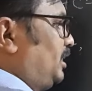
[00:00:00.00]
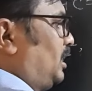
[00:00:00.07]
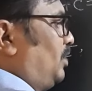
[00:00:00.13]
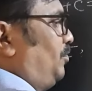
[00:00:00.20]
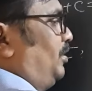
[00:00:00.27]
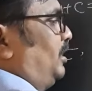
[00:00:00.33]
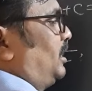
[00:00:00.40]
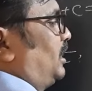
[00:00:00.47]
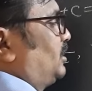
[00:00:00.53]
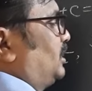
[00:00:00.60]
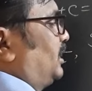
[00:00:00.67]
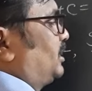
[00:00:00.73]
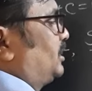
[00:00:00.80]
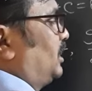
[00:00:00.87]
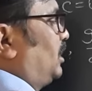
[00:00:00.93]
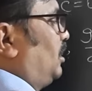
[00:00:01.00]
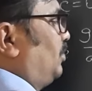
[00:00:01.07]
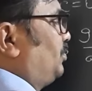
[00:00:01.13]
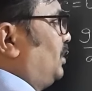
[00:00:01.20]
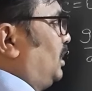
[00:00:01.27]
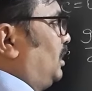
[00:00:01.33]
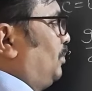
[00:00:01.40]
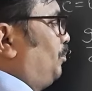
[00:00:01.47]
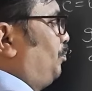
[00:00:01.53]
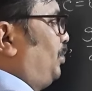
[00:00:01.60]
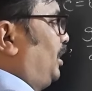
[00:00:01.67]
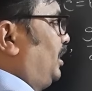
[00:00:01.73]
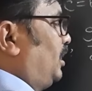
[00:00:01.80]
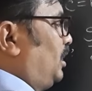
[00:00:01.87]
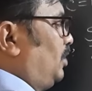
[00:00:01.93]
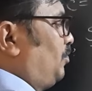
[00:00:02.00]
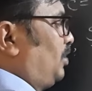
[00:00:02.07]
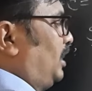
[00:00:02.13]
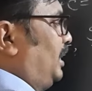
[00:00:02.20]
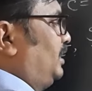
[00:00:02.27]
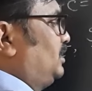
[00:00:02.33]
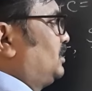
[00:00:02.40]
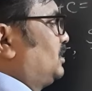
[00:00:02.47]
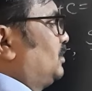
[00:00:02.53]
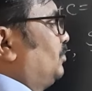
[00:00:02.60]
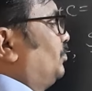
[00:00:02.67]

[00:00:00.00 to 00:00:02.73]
of intersection of the pair of lines